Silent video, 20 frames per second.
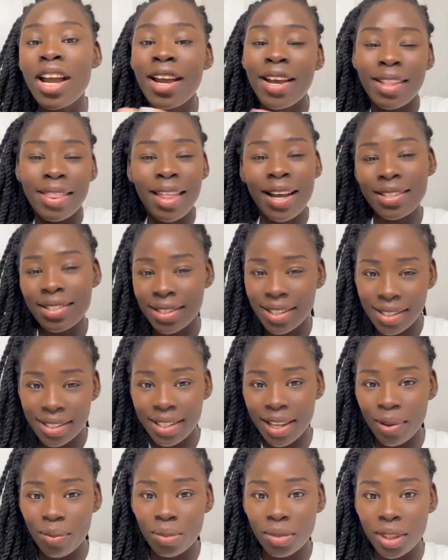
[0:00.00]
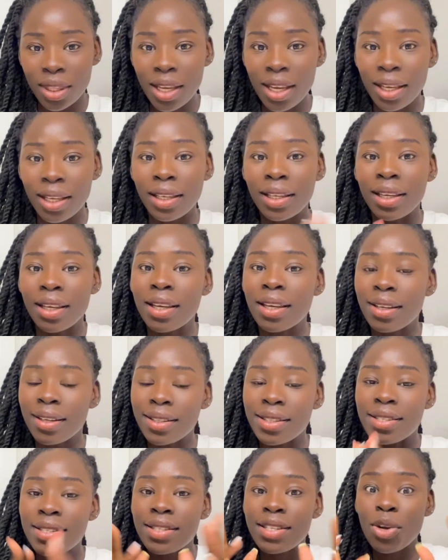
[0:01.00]
That's the same thing.
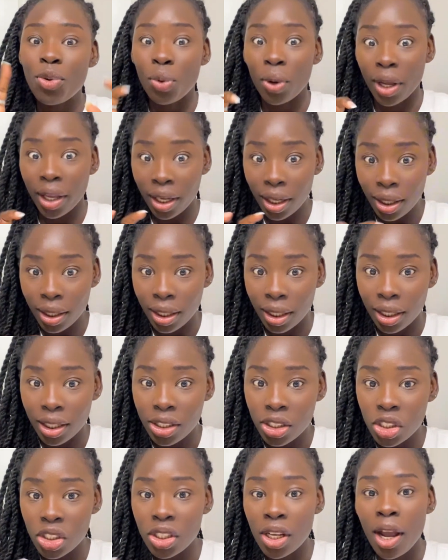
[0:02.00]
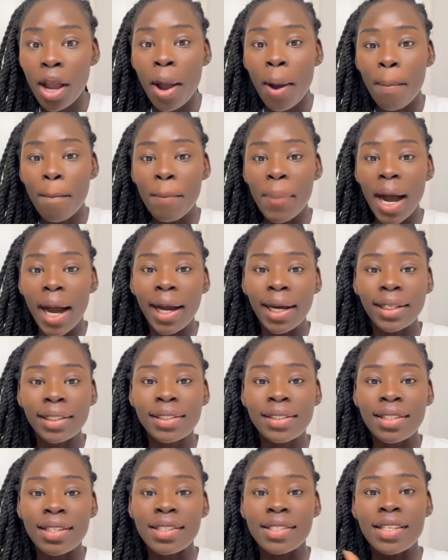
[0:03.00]
It's still English,
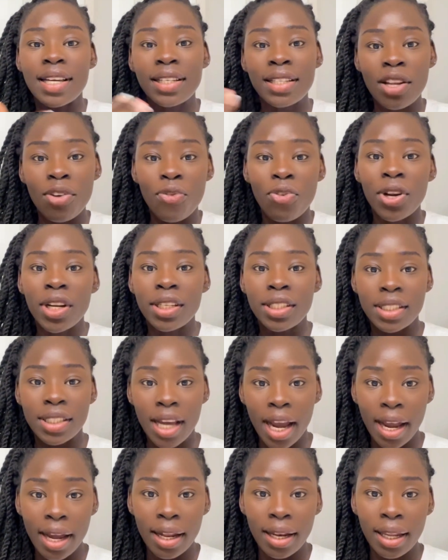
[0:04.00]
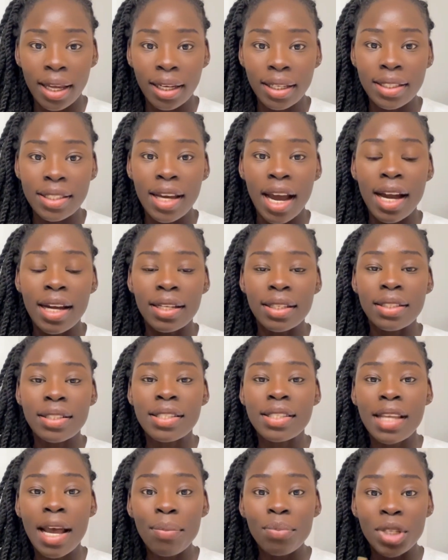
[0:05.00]
but it's a different dialect. And
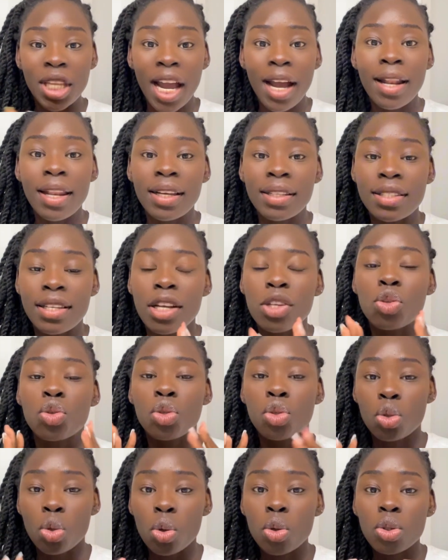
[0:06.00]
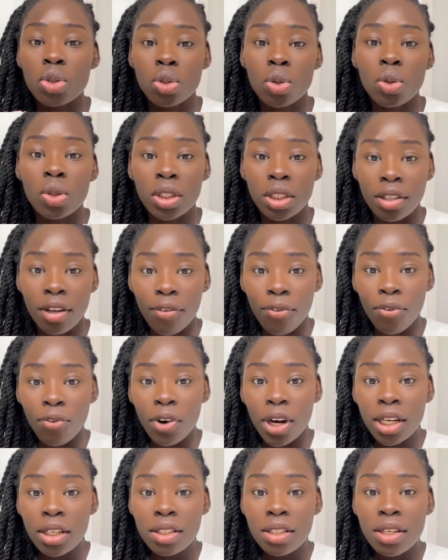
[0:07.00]
some dialects are so
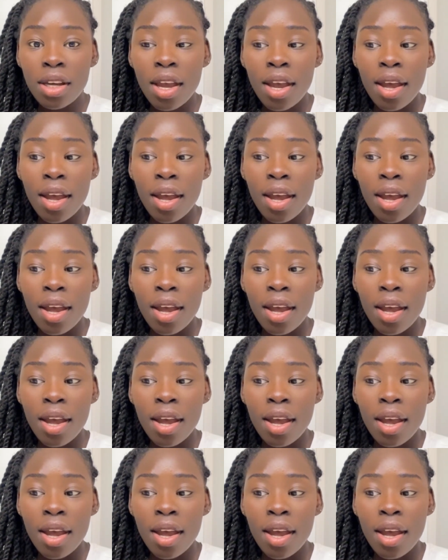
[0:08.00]
different